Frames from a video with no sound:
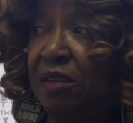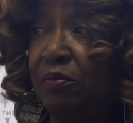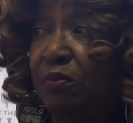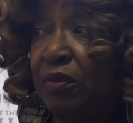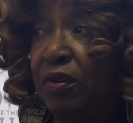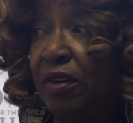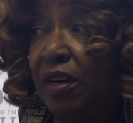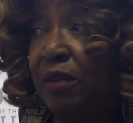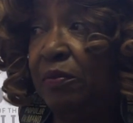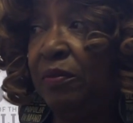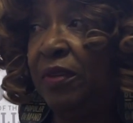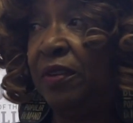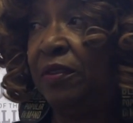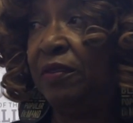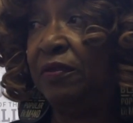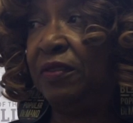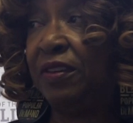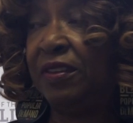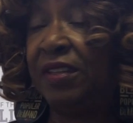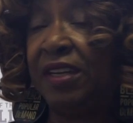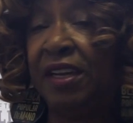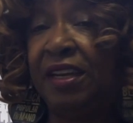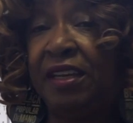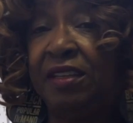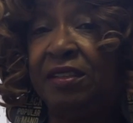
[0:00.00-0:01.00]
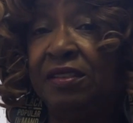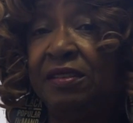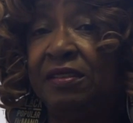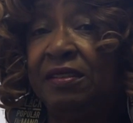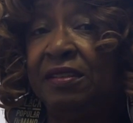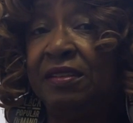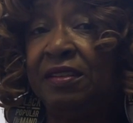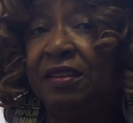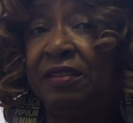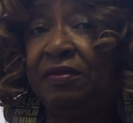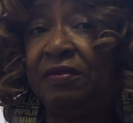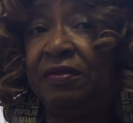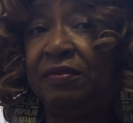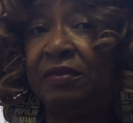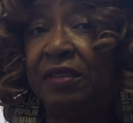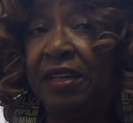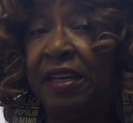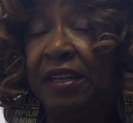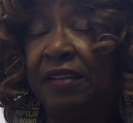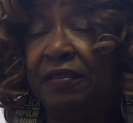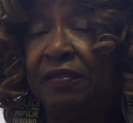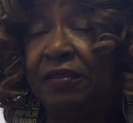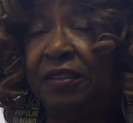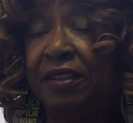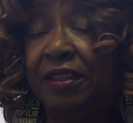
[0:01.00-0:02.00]
Department for the Agency
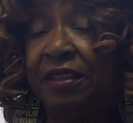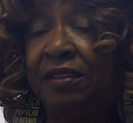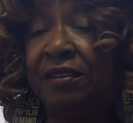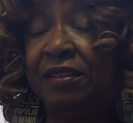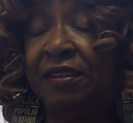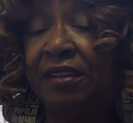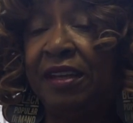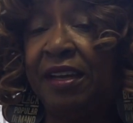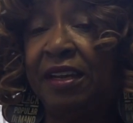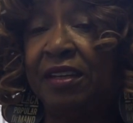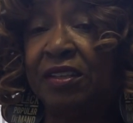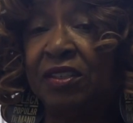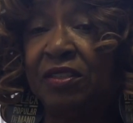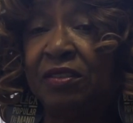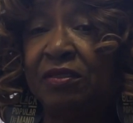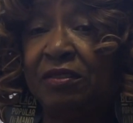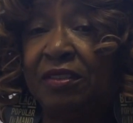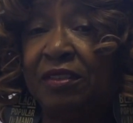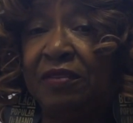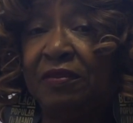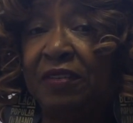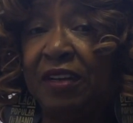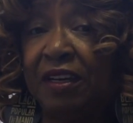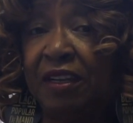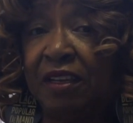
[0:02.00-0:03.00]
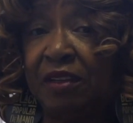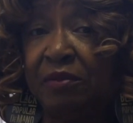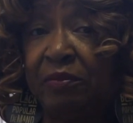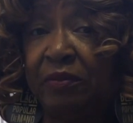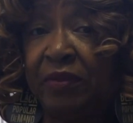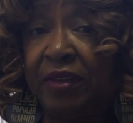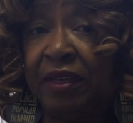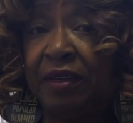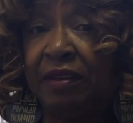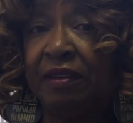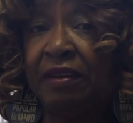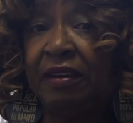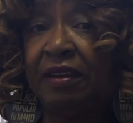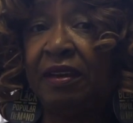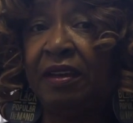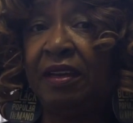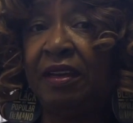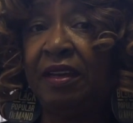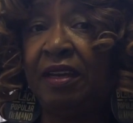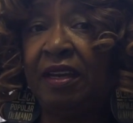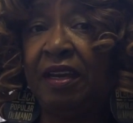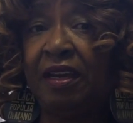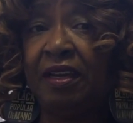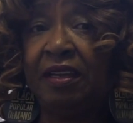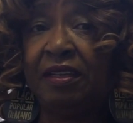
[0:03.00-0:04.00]
for International Development,
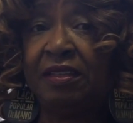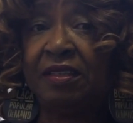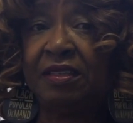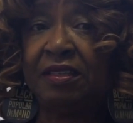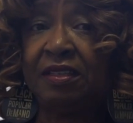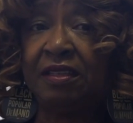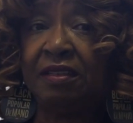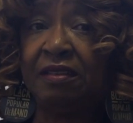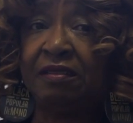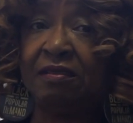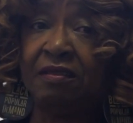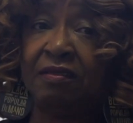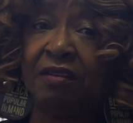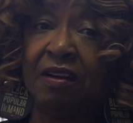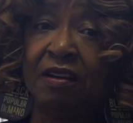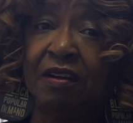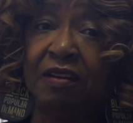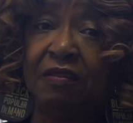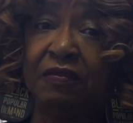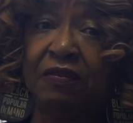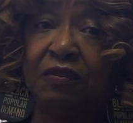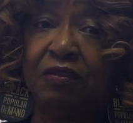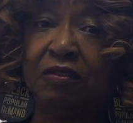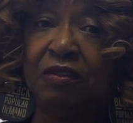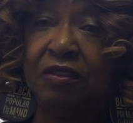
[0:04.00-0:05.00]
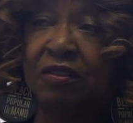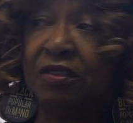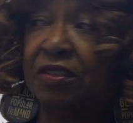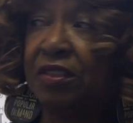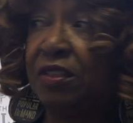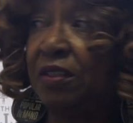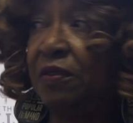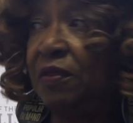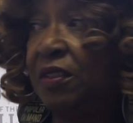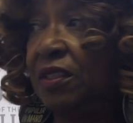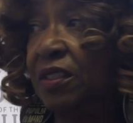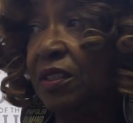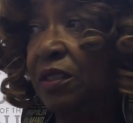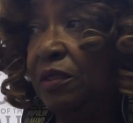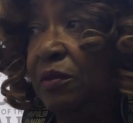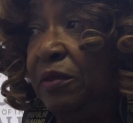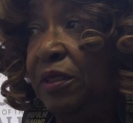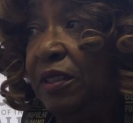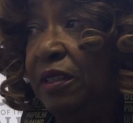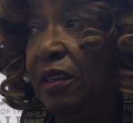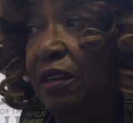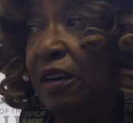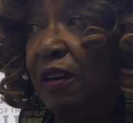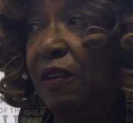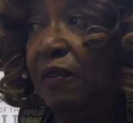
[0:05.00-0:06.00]
and it sent Foreign Service
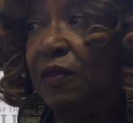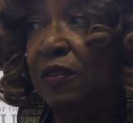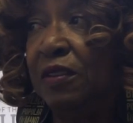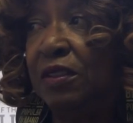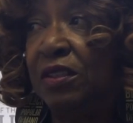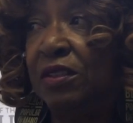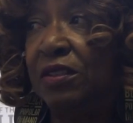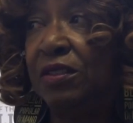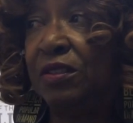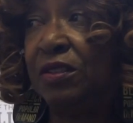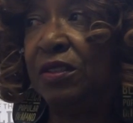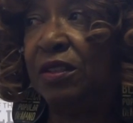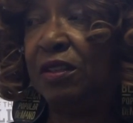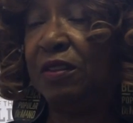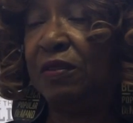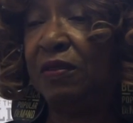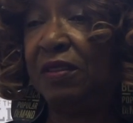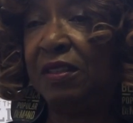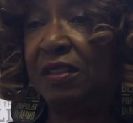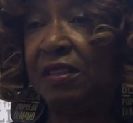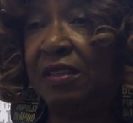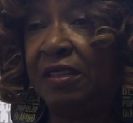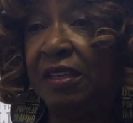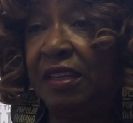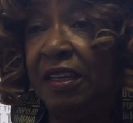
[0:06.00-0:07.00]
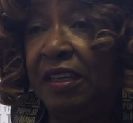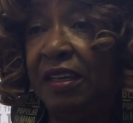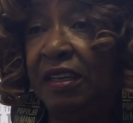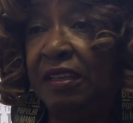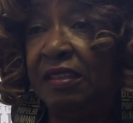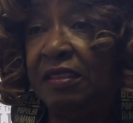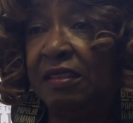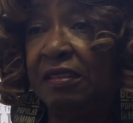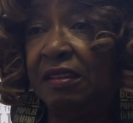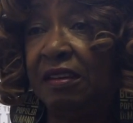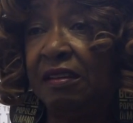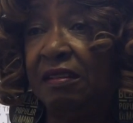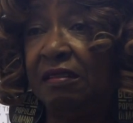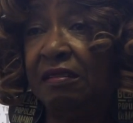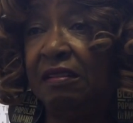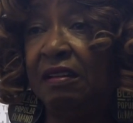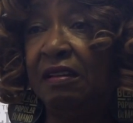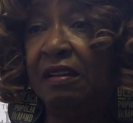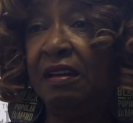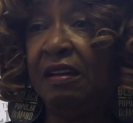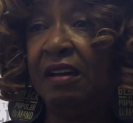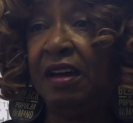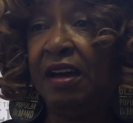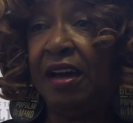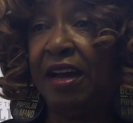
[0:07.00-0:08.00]
career officers overseas. So
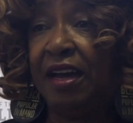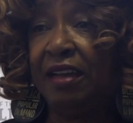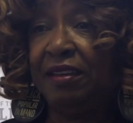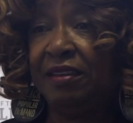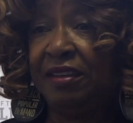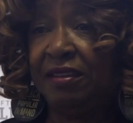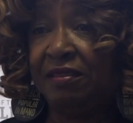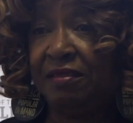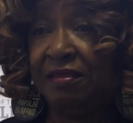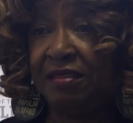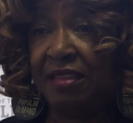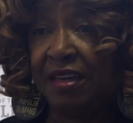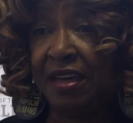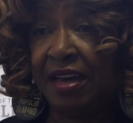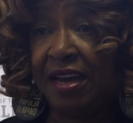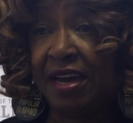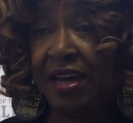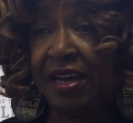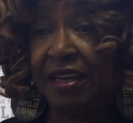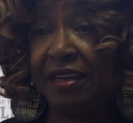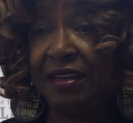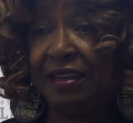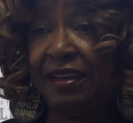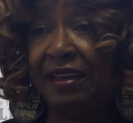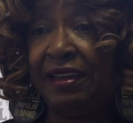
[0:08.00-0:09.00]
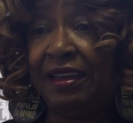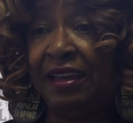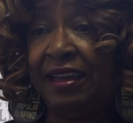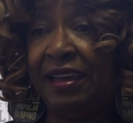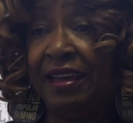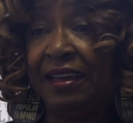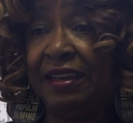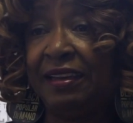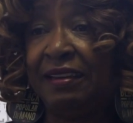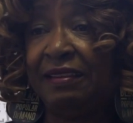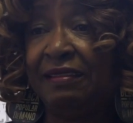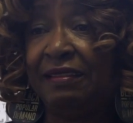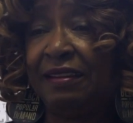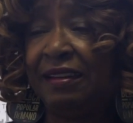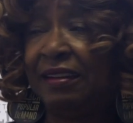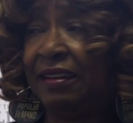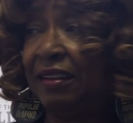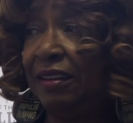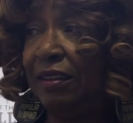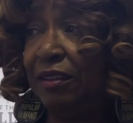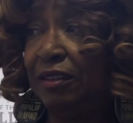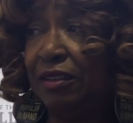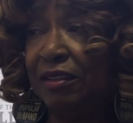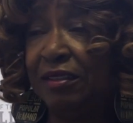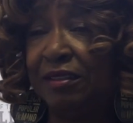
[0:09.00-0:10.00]
I did that, and I
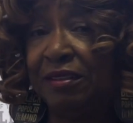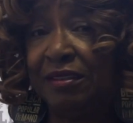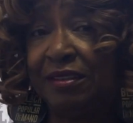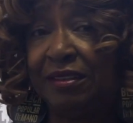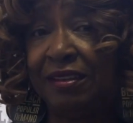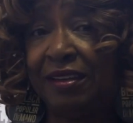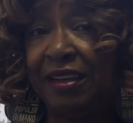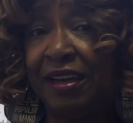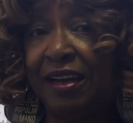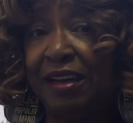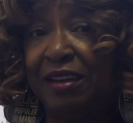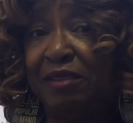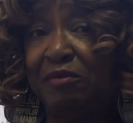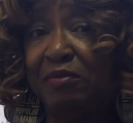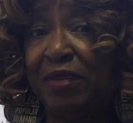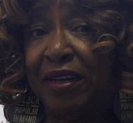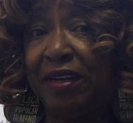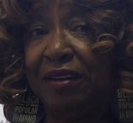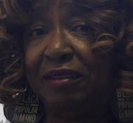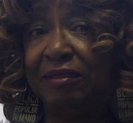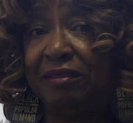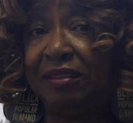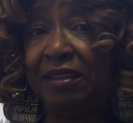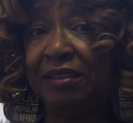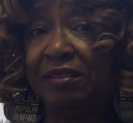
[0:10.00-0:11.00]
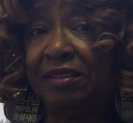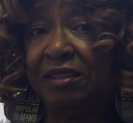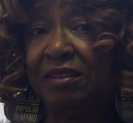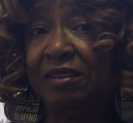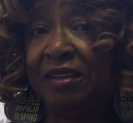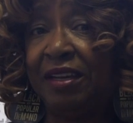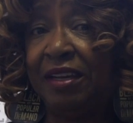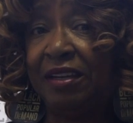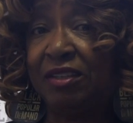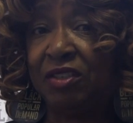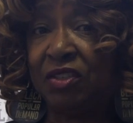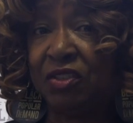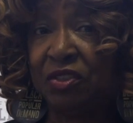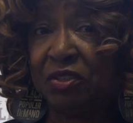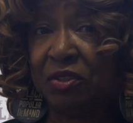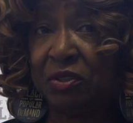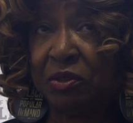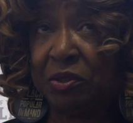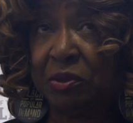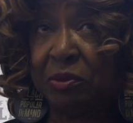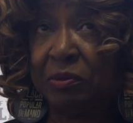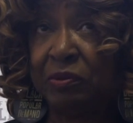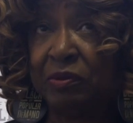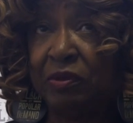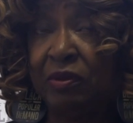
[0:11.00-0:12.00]
learned a lot about
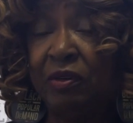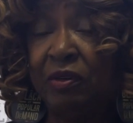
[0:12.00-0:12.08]
international